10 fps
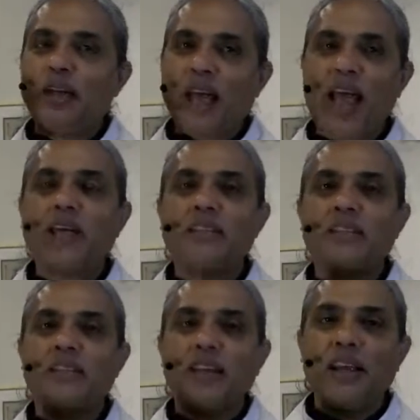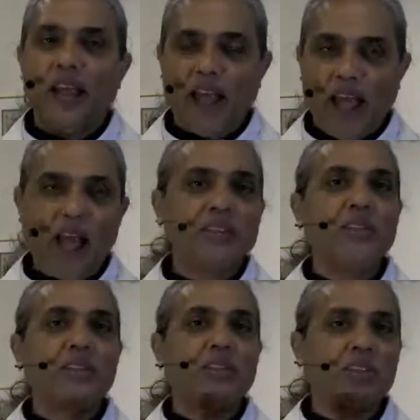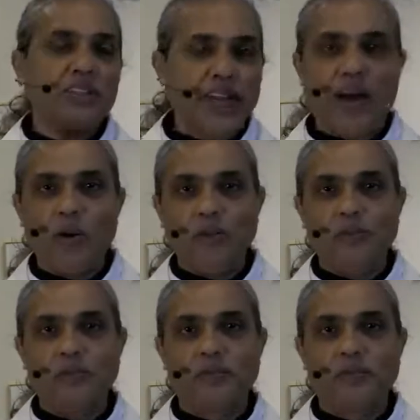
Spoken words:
has Athens down.